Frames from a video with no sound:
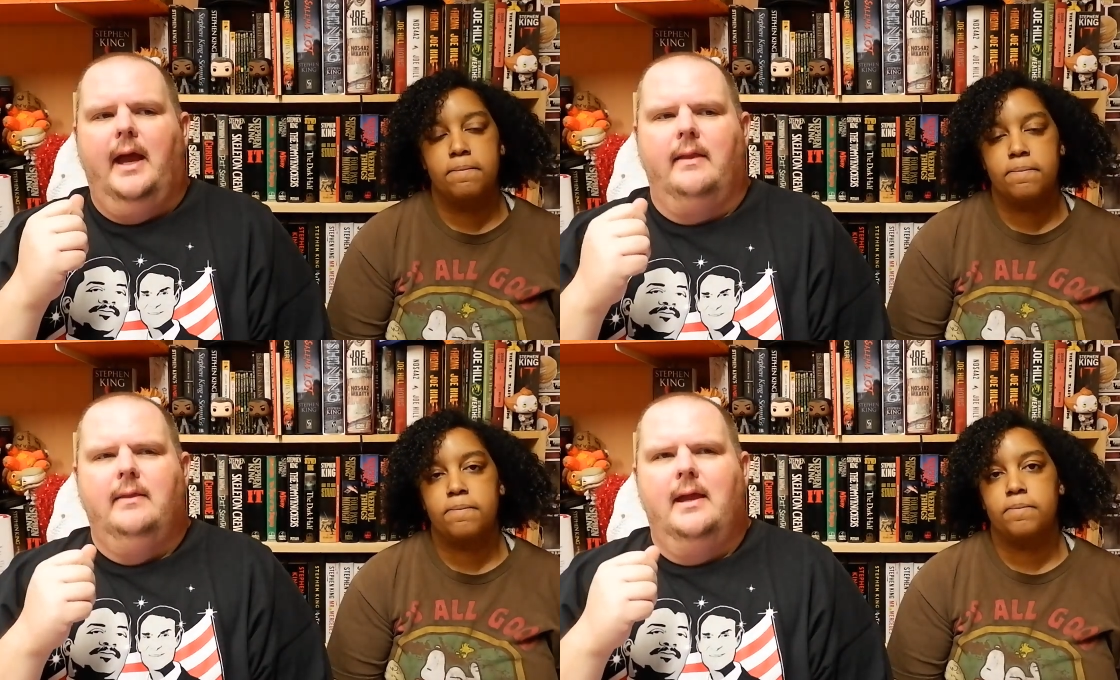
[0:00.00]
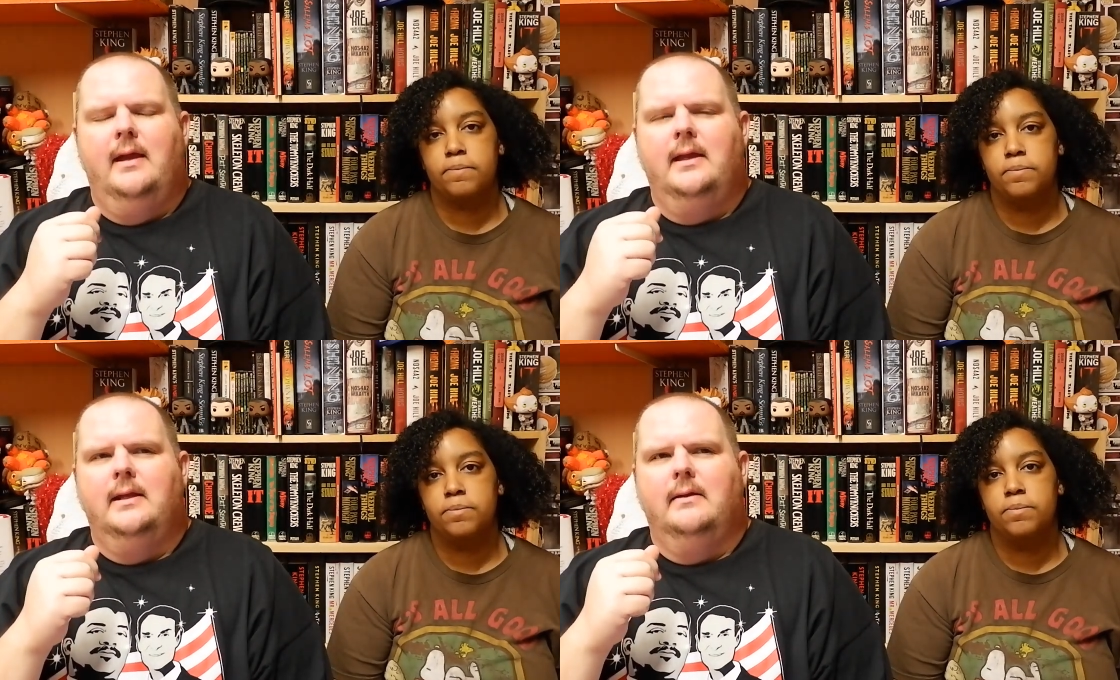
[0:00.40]
Speaker 1: and
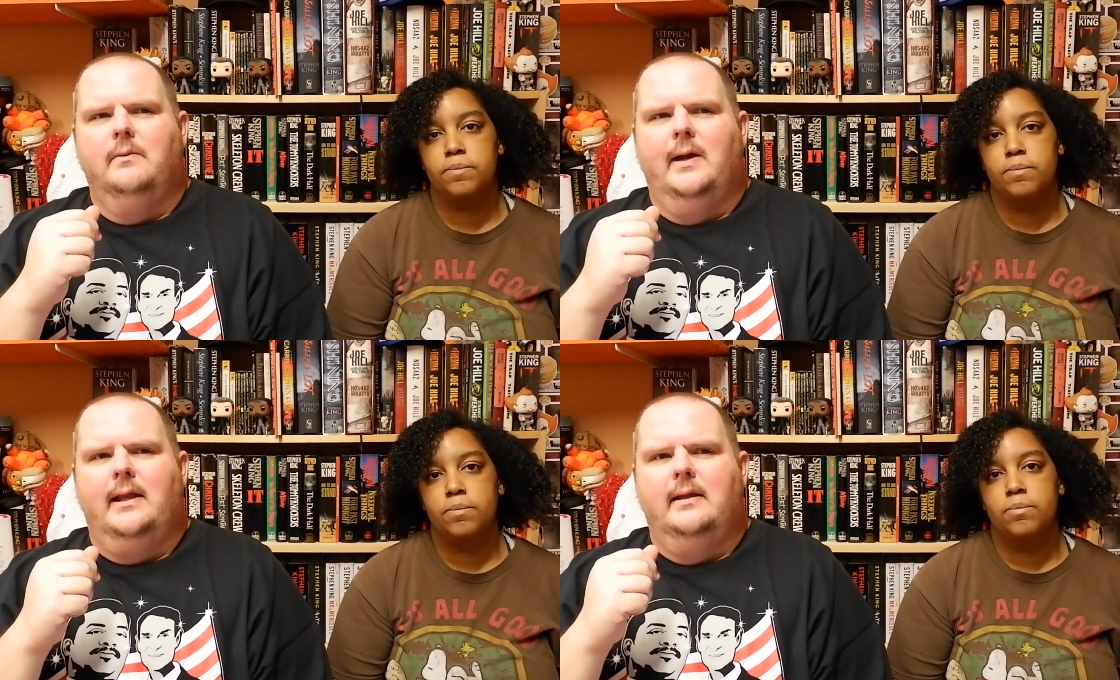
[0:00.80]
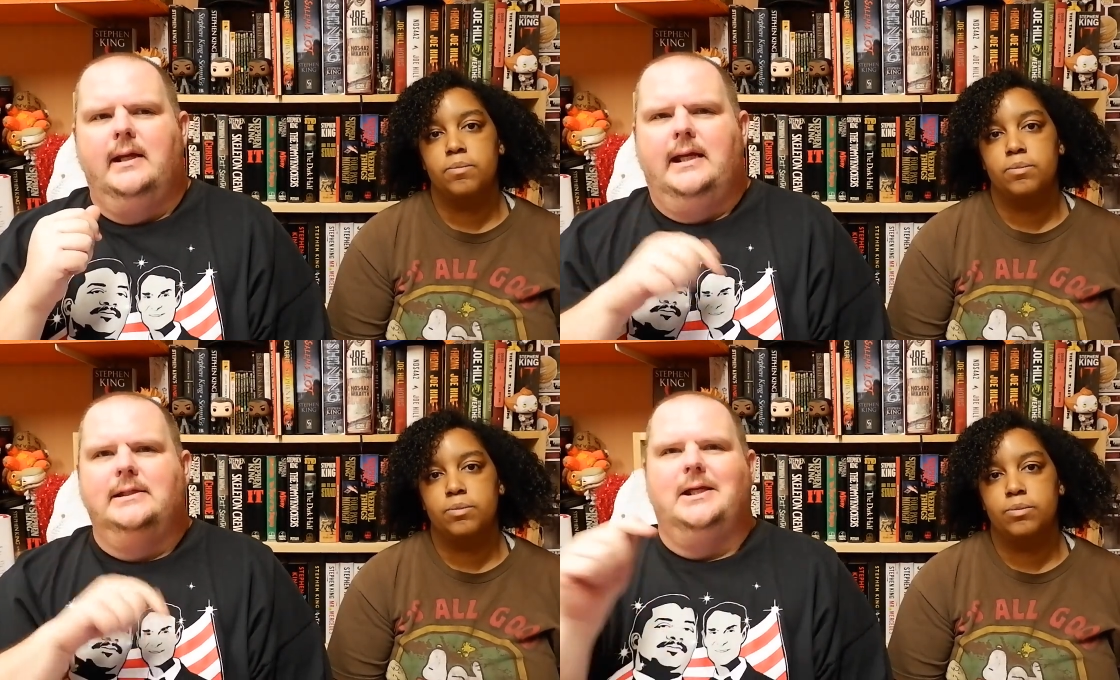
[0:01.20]
then when
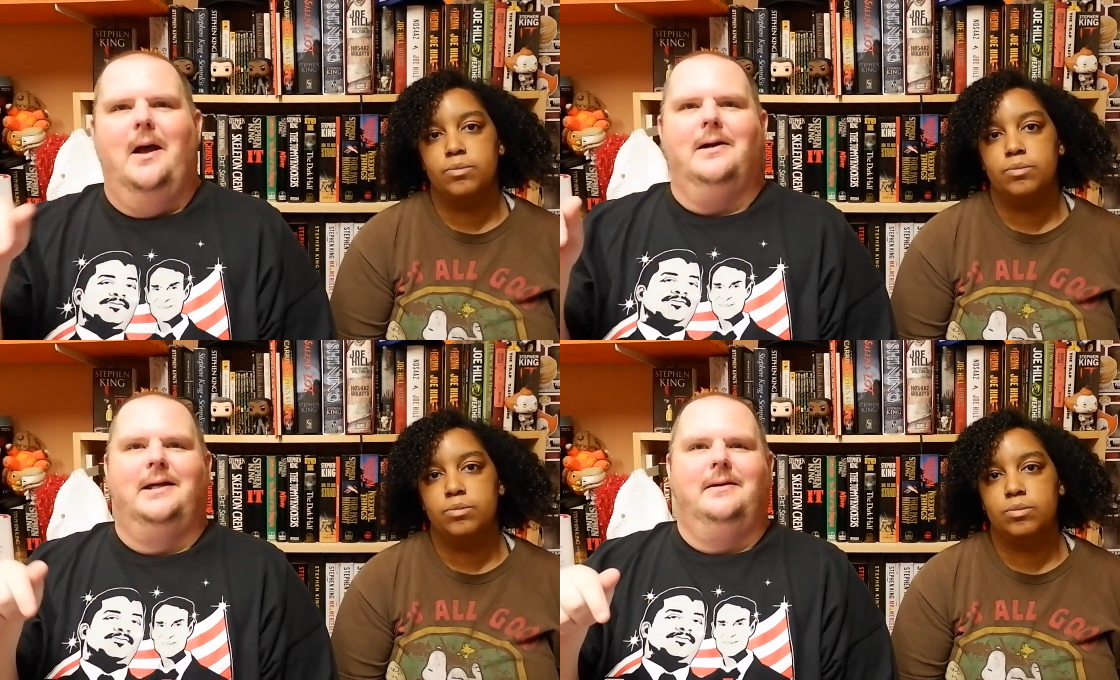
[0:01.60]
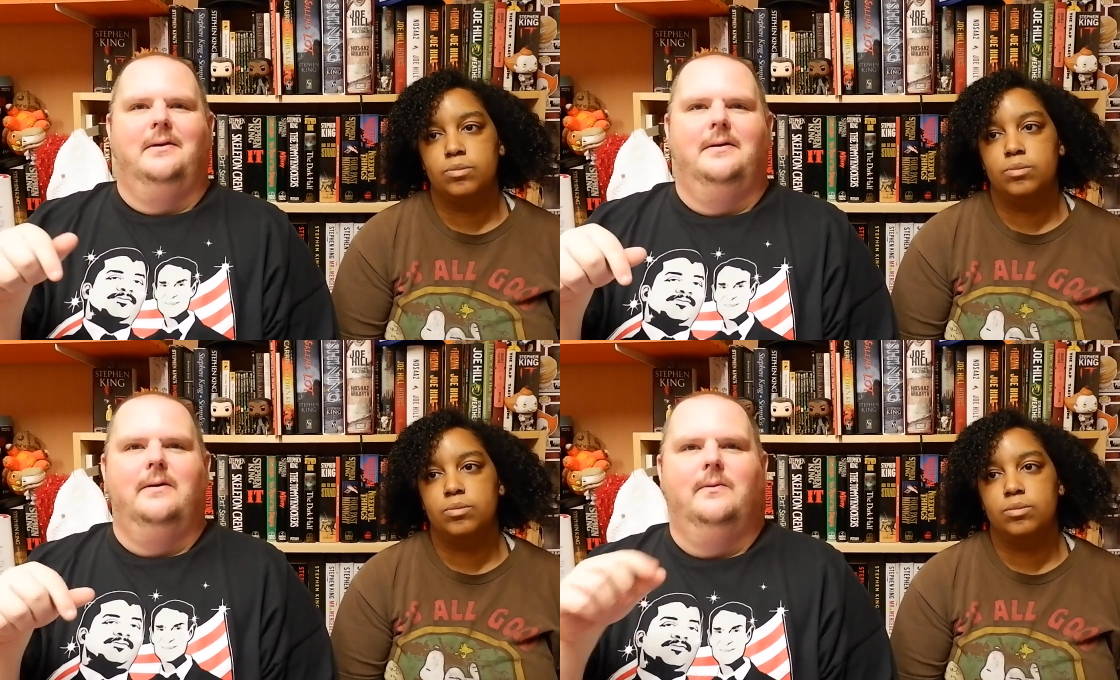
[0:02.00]
he's talking to
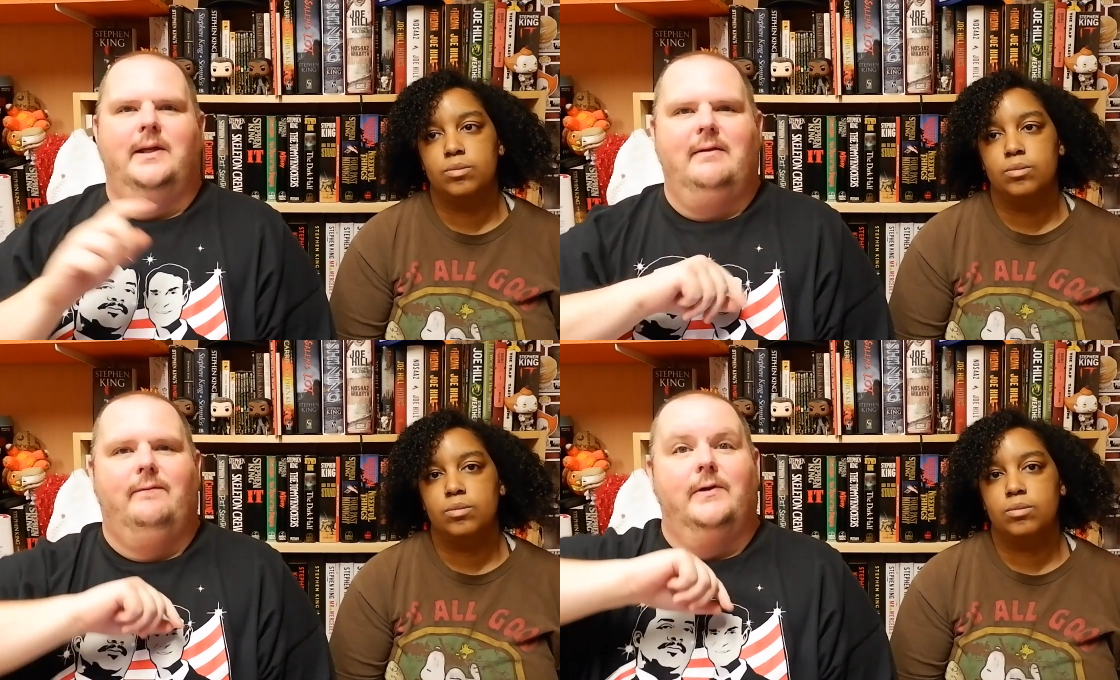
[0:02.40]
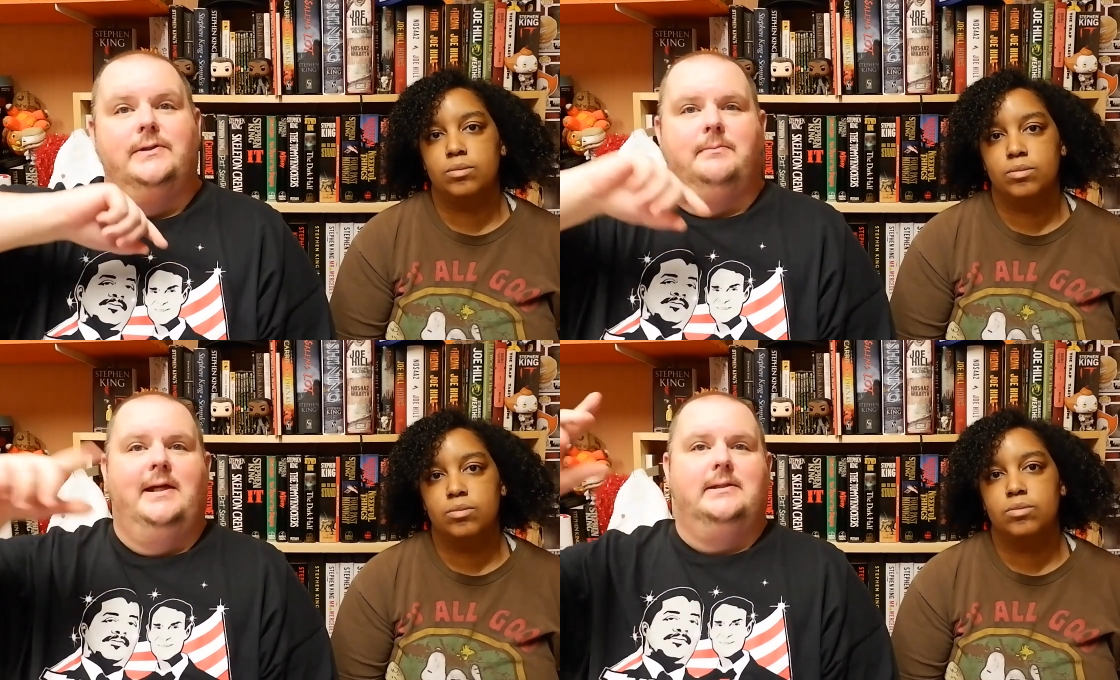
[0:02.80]
her, when he
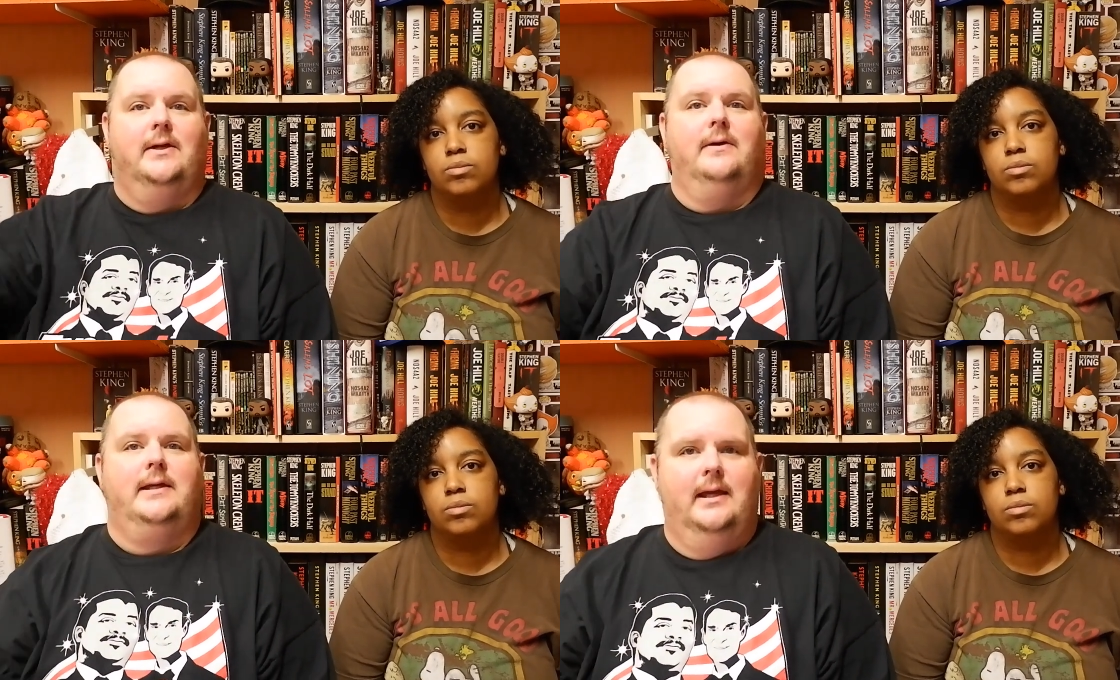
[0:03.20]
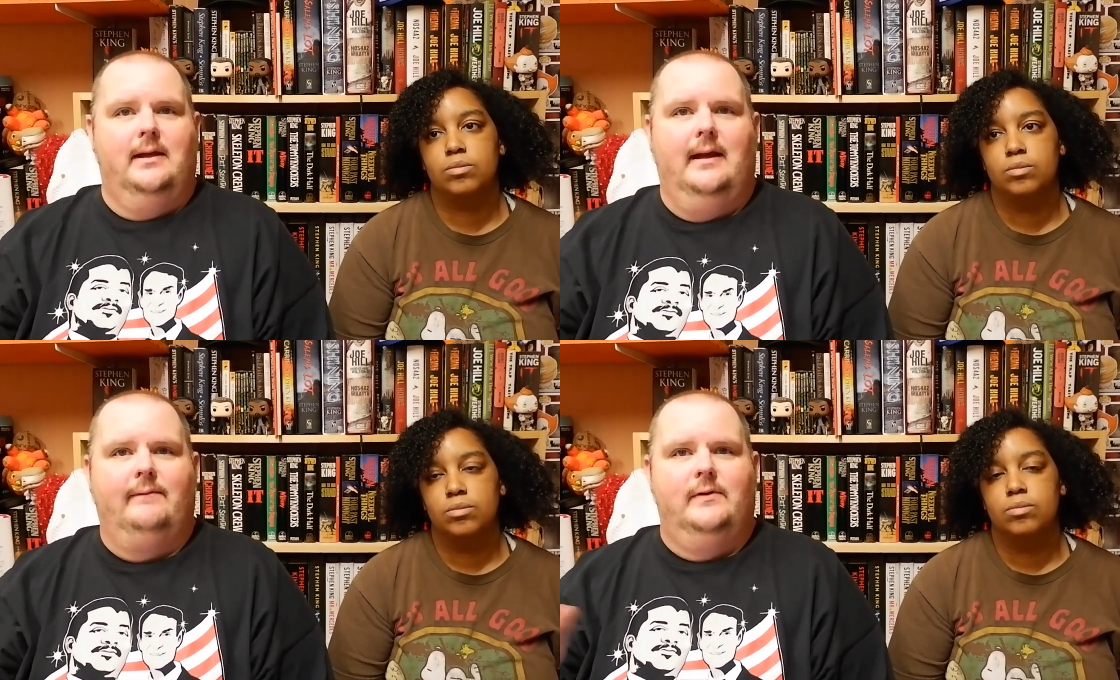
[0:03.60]
first meets her
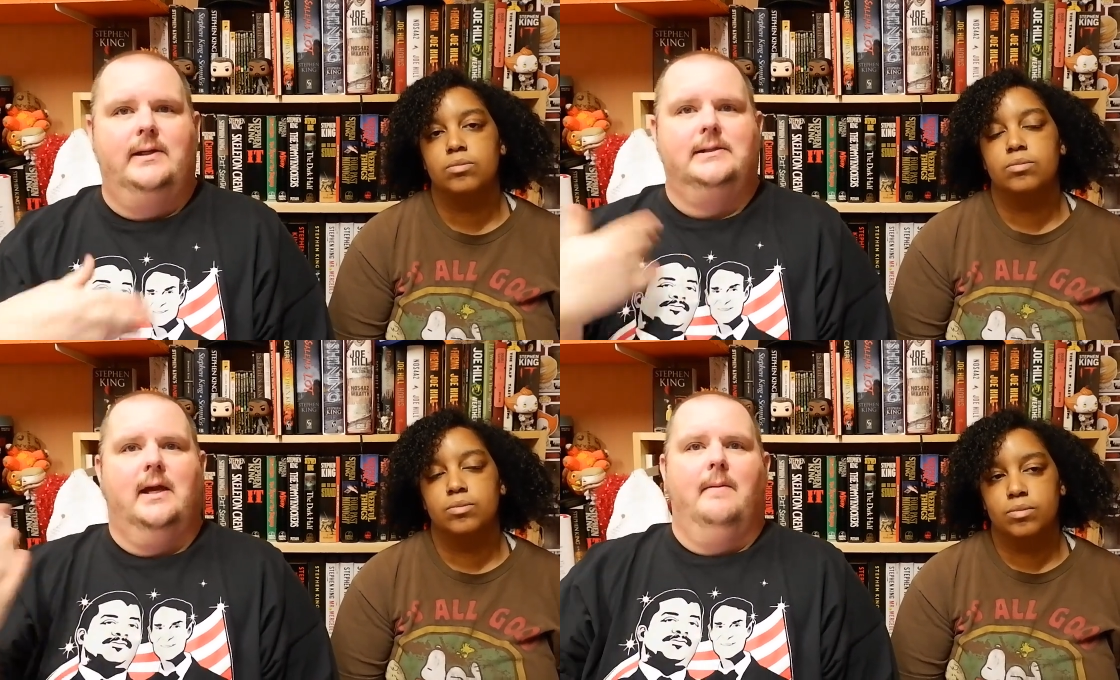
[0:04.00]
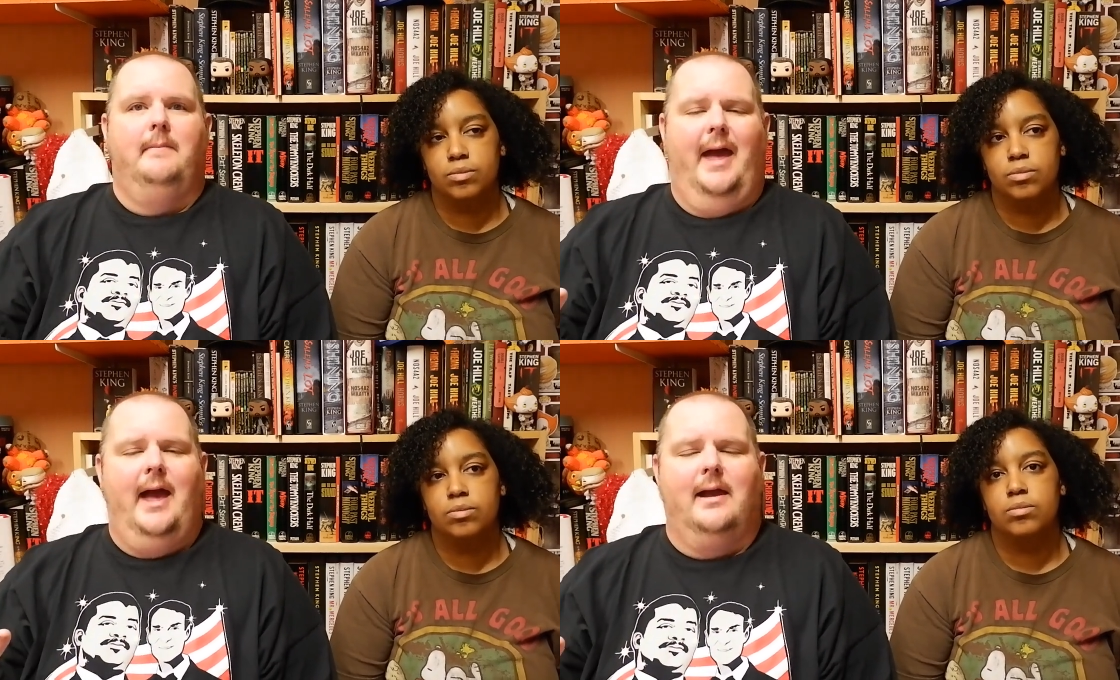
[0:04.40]
again after he's come
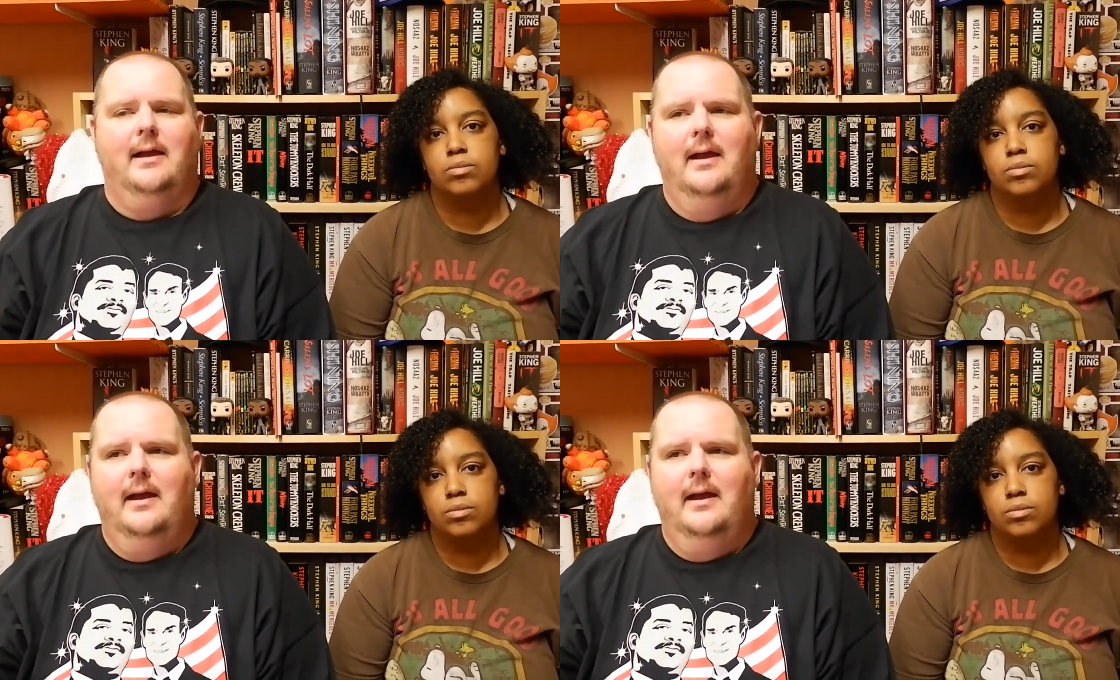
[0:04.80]
back,